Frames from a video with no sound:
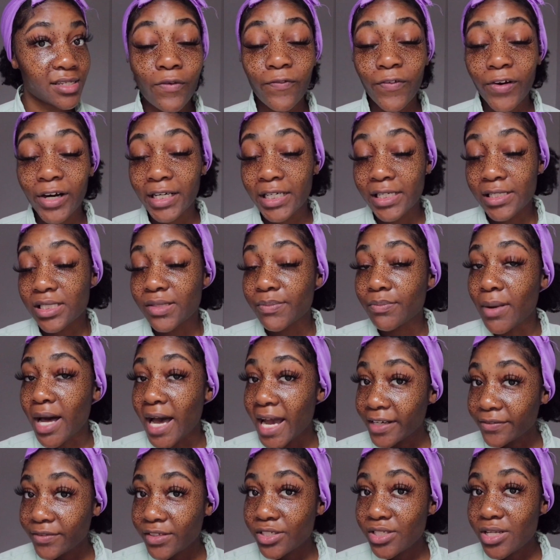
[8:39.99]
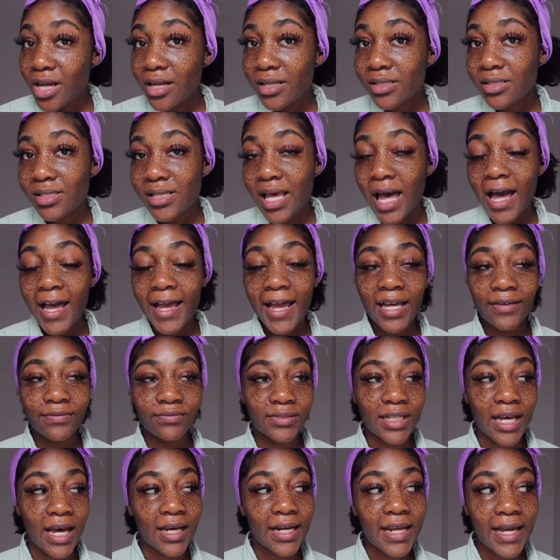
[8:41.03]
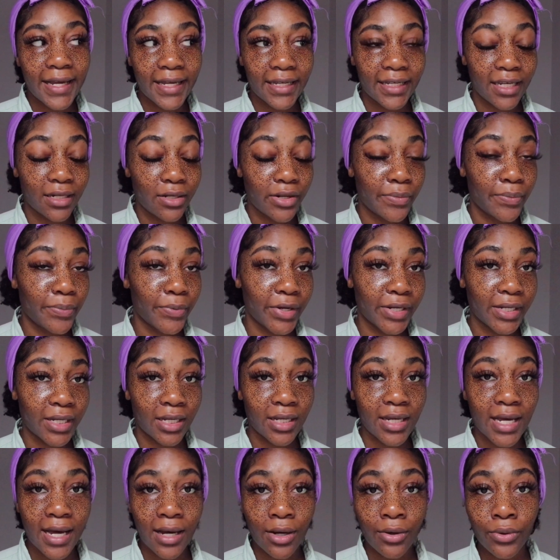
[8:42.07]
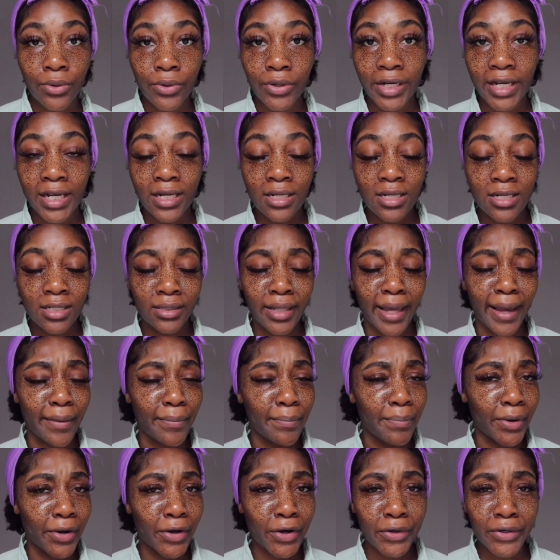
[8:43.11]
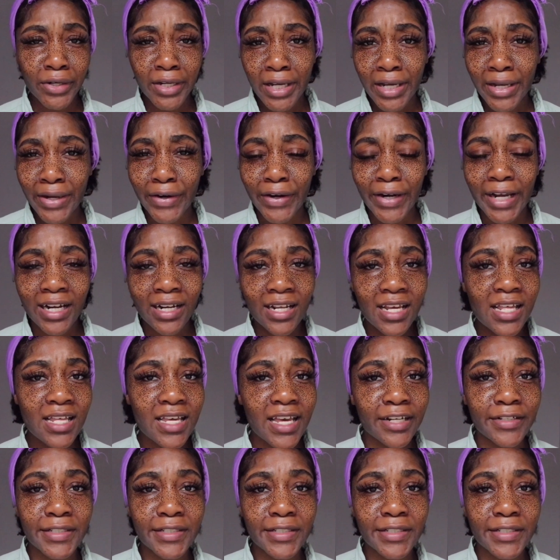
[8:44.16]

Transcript: As far as my results, I have not had any breaking out or any like burning or any